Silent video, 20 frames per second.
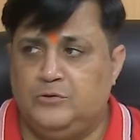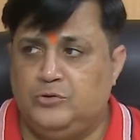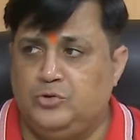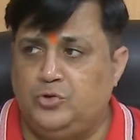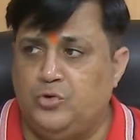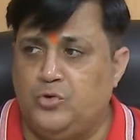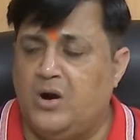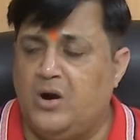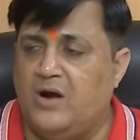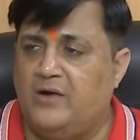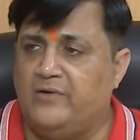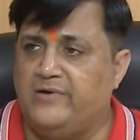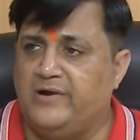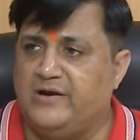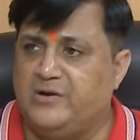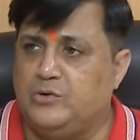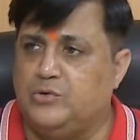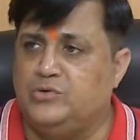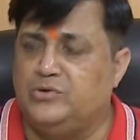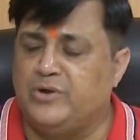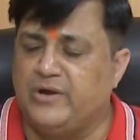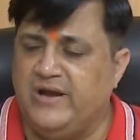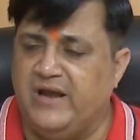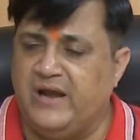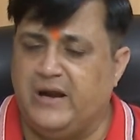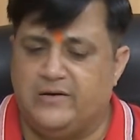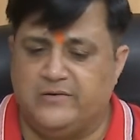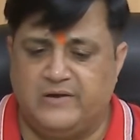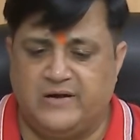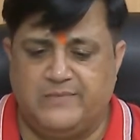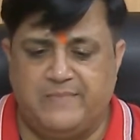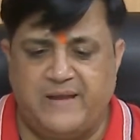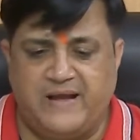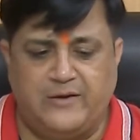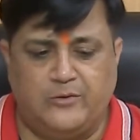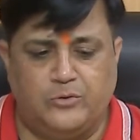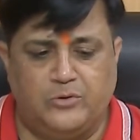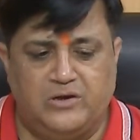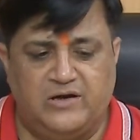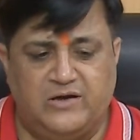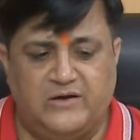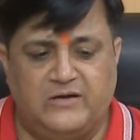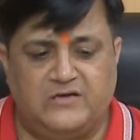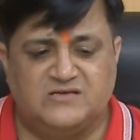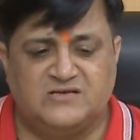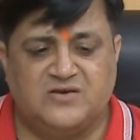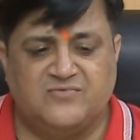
200 to 300 microliters